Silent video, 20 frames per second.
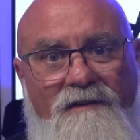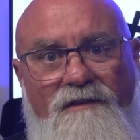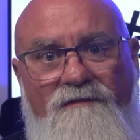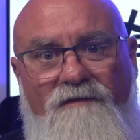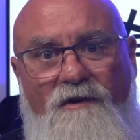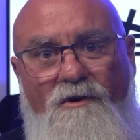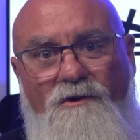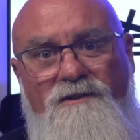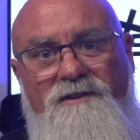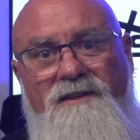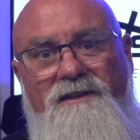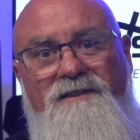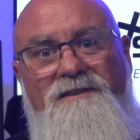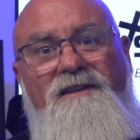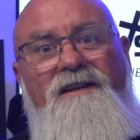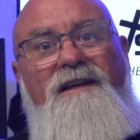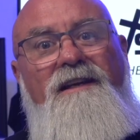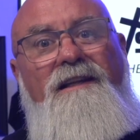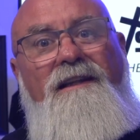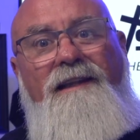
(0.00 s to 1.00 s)

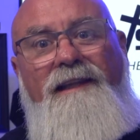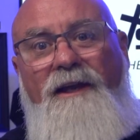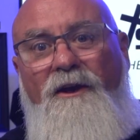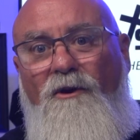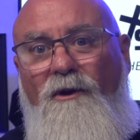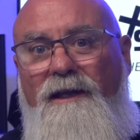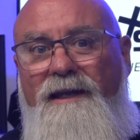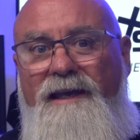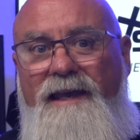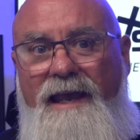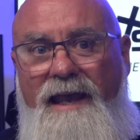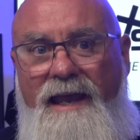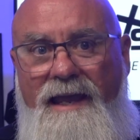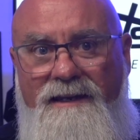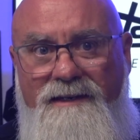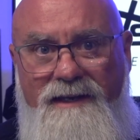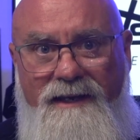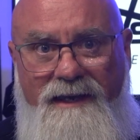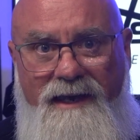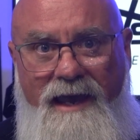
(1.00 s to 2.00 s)
verses clearly
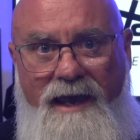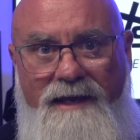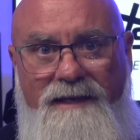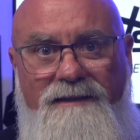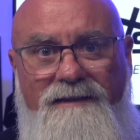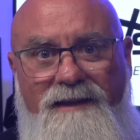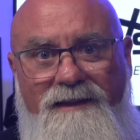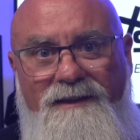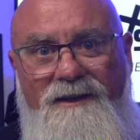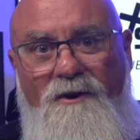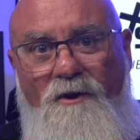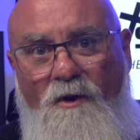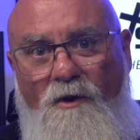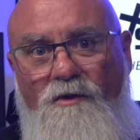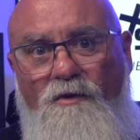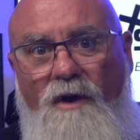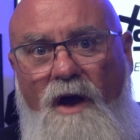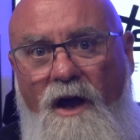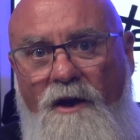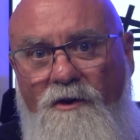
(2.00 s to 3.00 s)
indicate that the
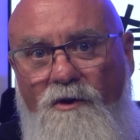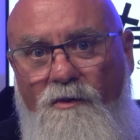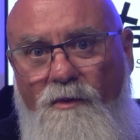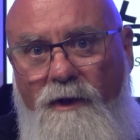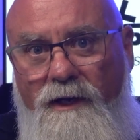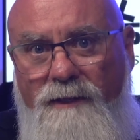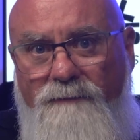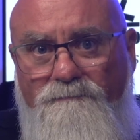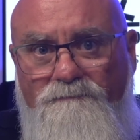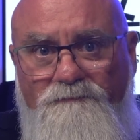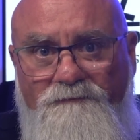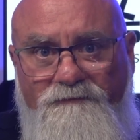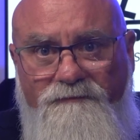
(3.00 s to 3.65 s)
earth underwent